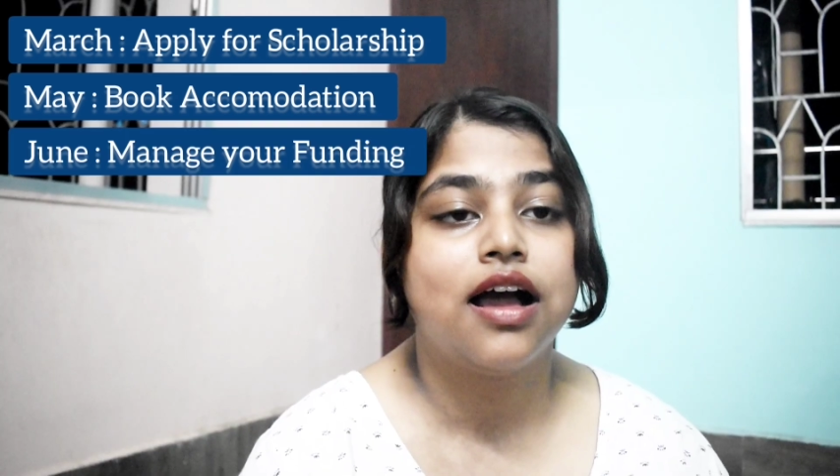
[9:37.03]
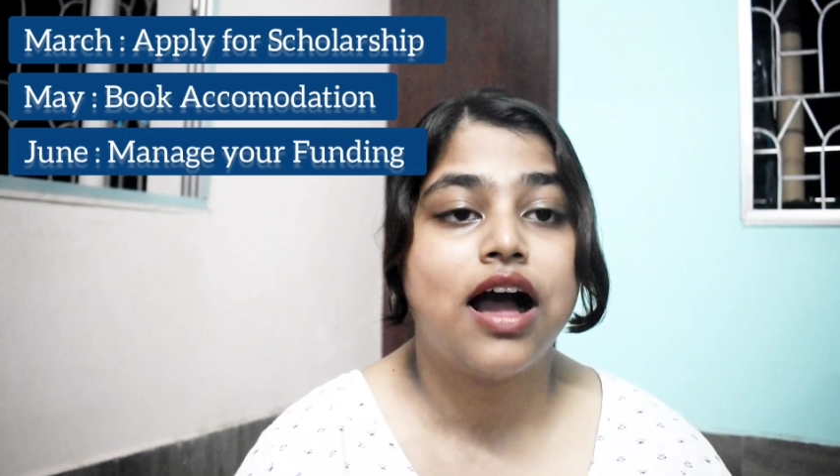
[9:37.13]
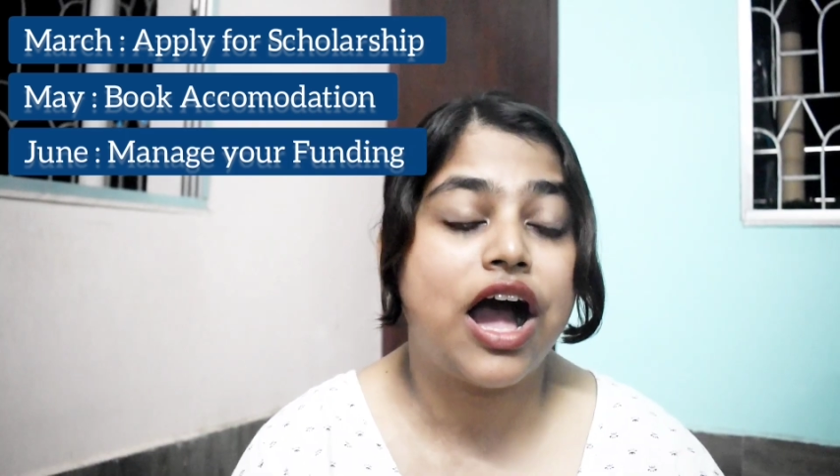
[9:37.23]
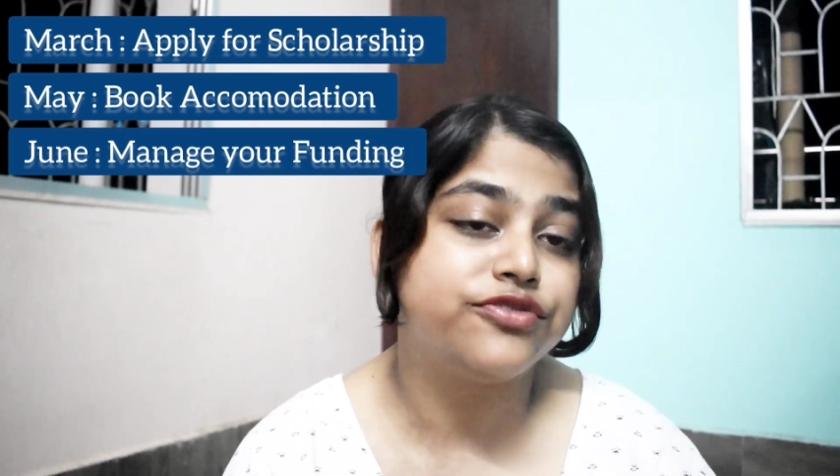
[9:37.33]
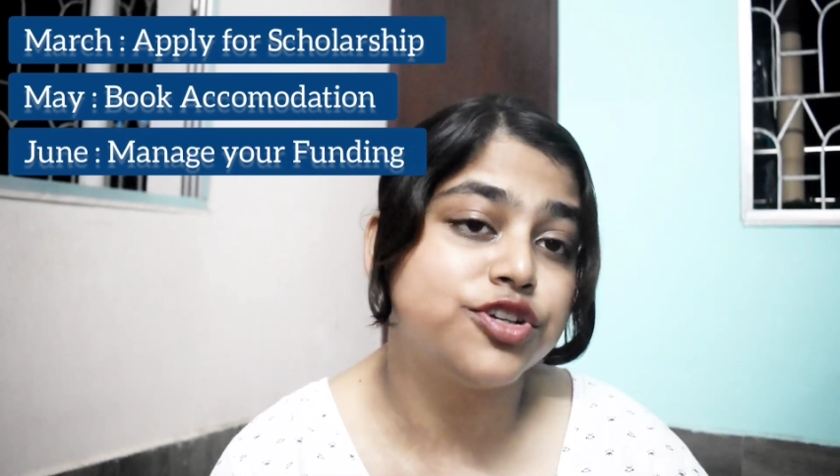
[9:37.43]

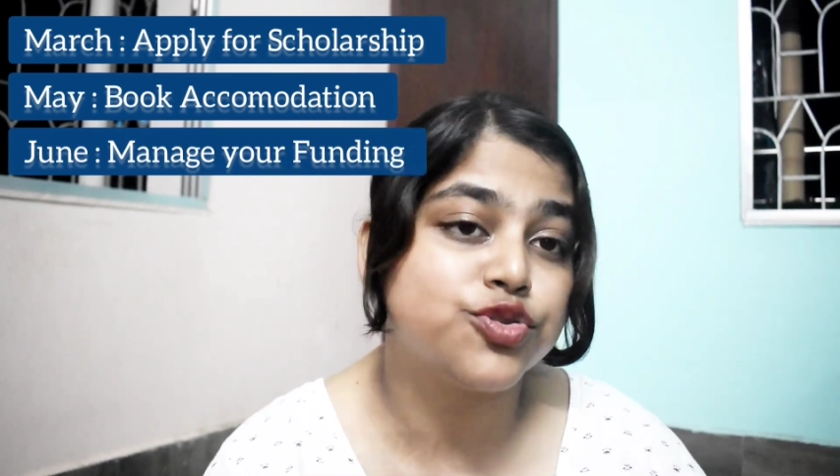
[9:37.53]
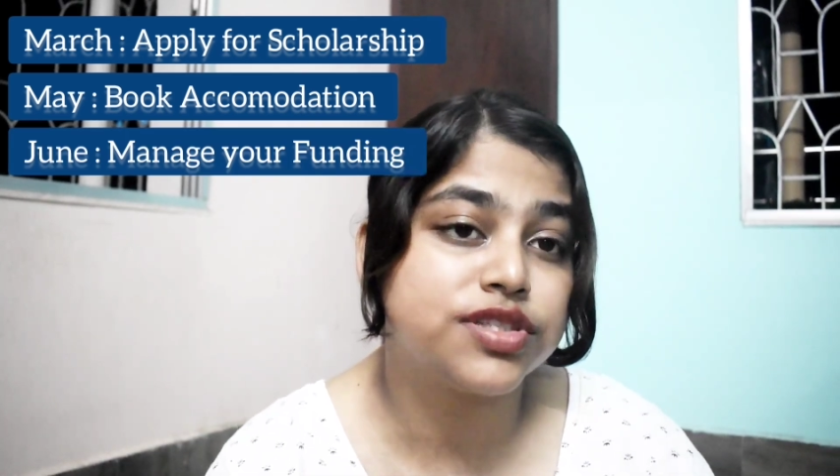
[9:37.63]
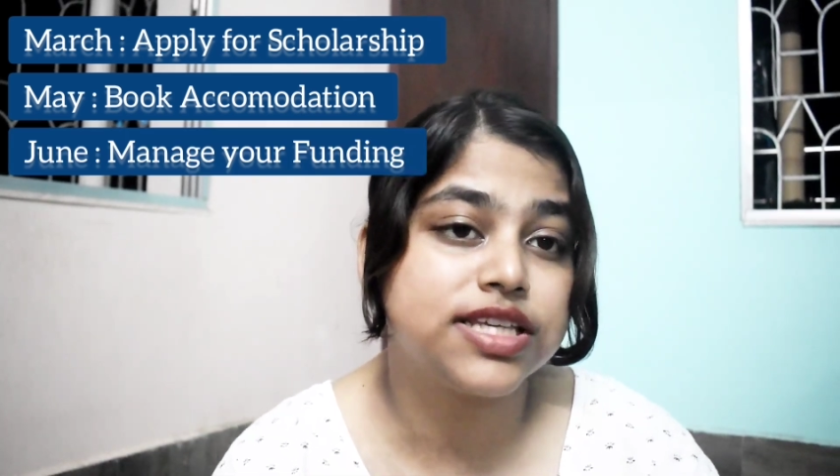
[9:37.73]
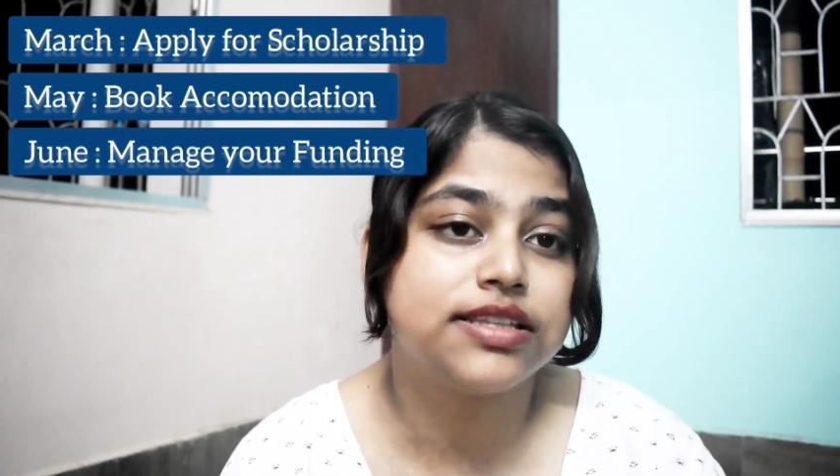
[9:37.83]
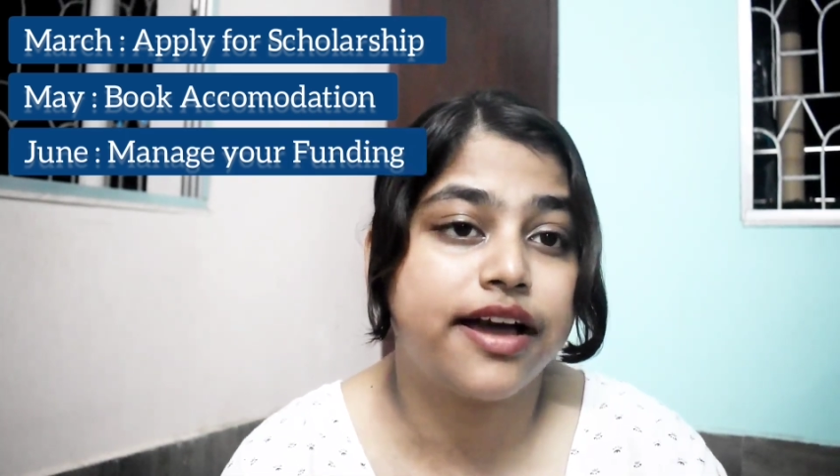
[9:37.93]
After
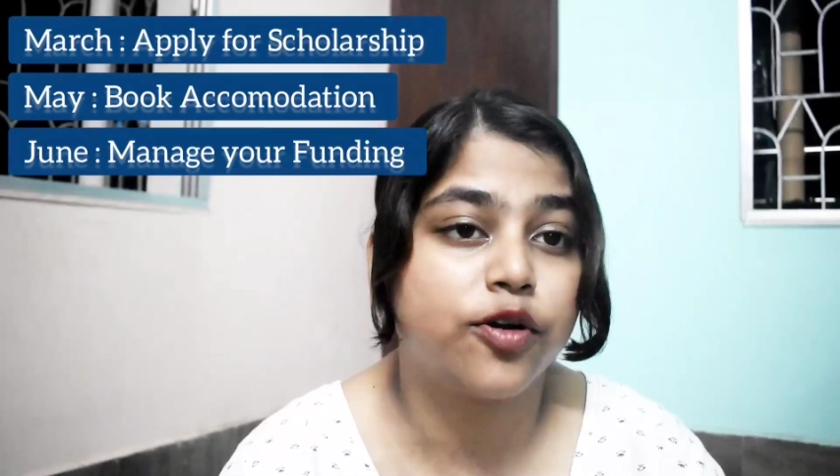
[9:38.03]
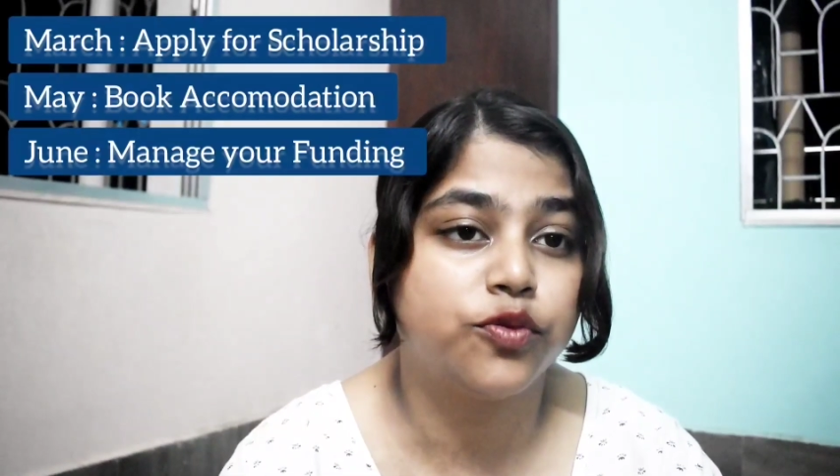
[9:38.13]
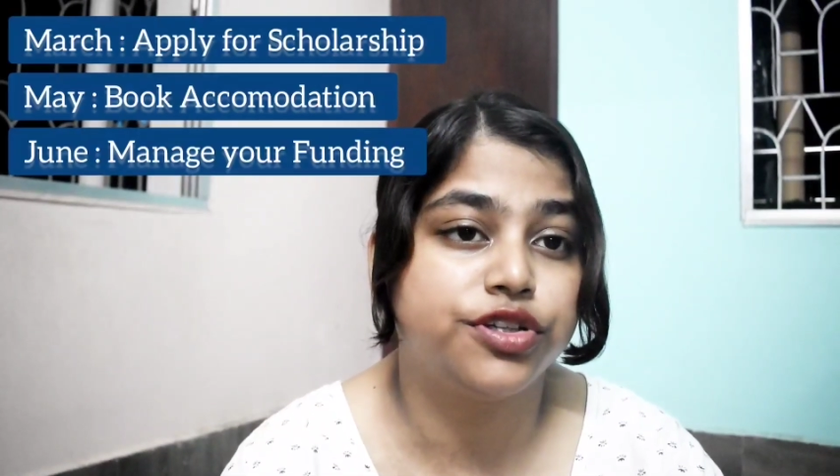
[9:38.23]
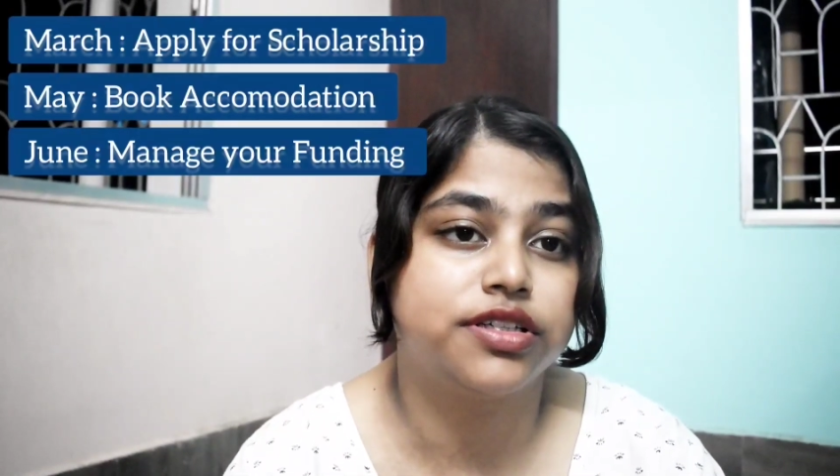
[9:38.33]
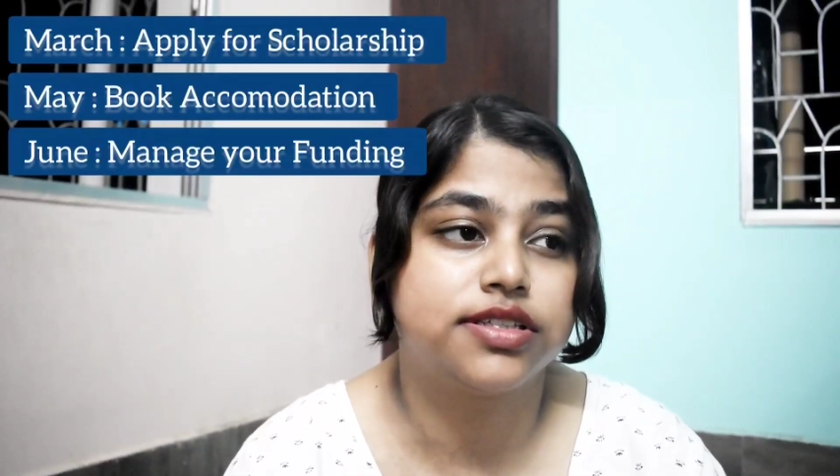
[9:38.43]
choosing the
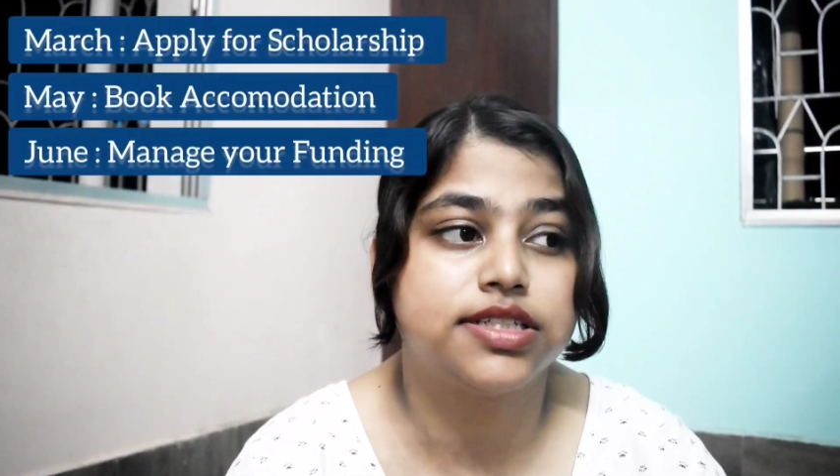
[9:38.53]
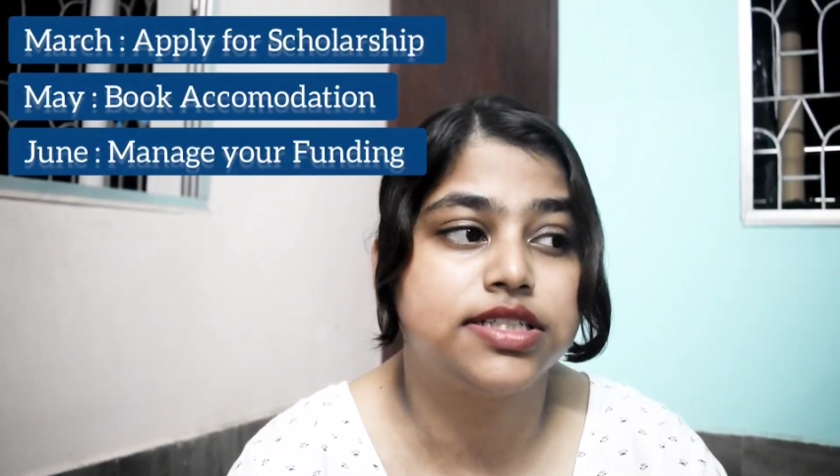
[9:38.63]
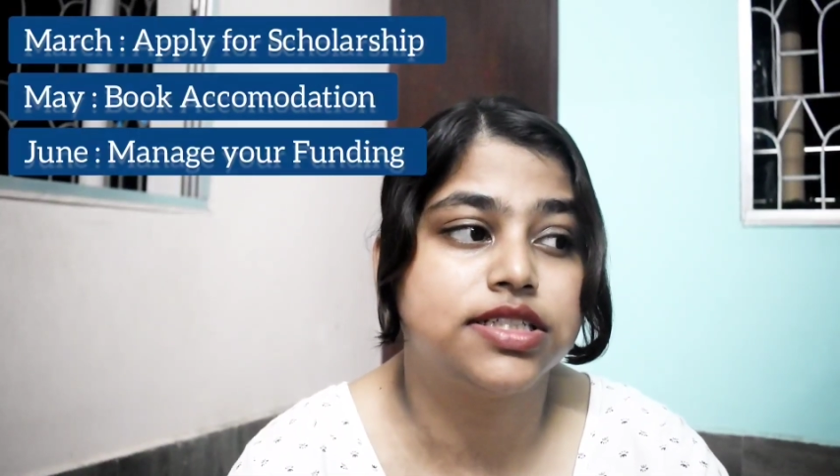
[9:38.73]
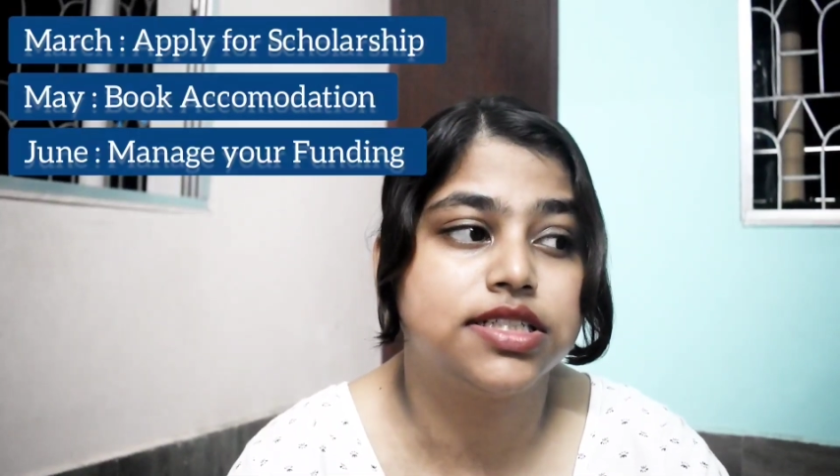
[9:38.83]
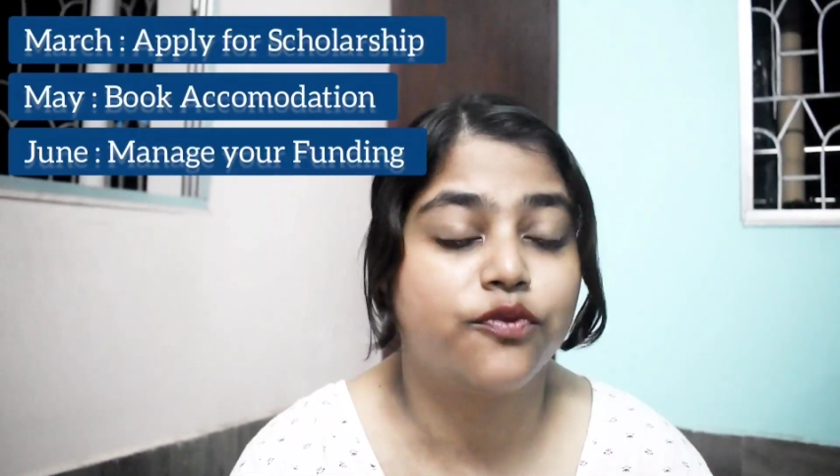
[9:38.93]

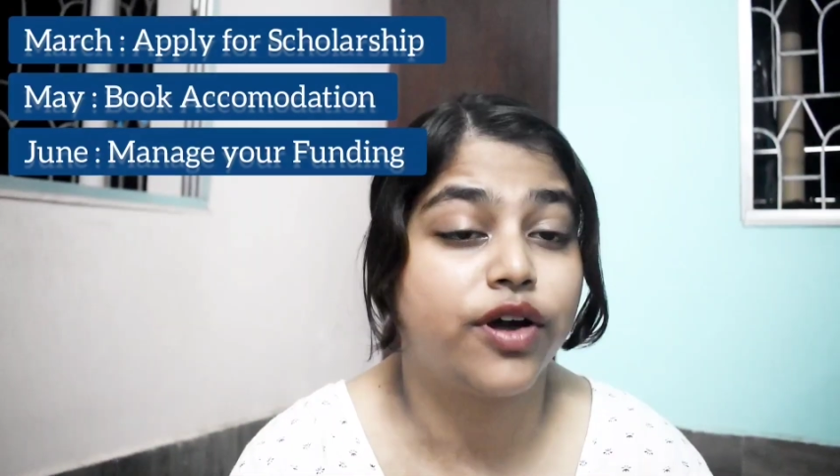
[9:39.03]
accommodation,